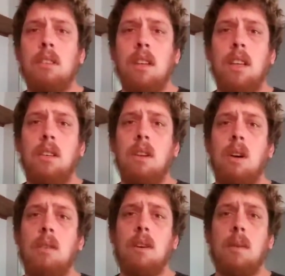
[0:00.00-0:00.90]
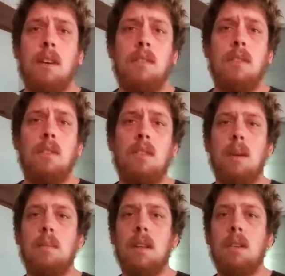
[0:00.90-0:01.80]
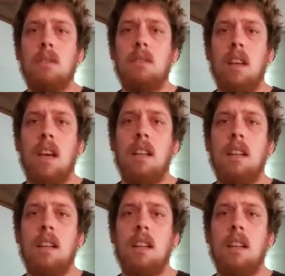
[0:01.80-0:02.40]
It'll let you know of all my future uploads.